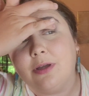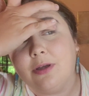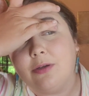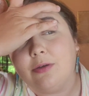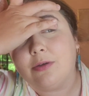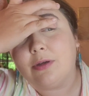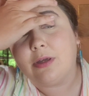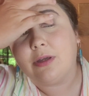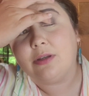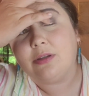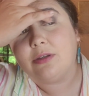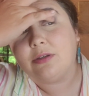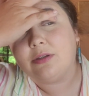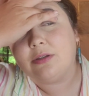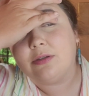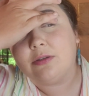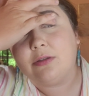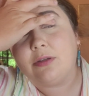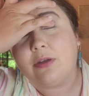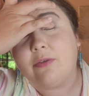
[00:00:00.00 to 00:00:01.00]
Okay,
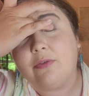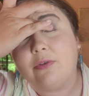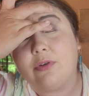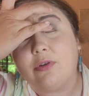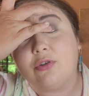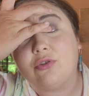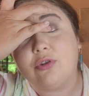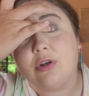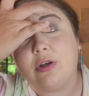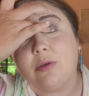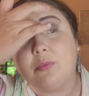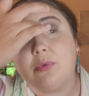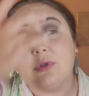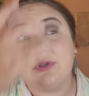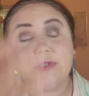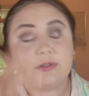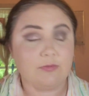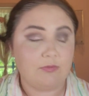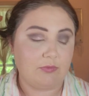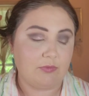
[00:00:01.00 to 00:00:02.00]
definitely trying to put
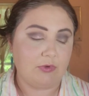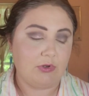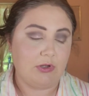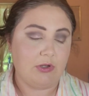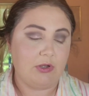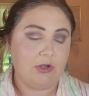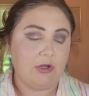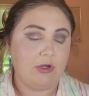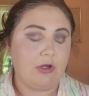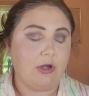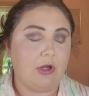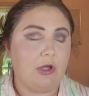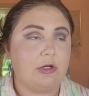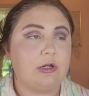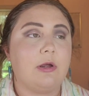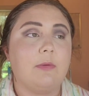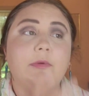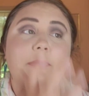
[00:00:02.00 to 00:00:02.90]
some on top of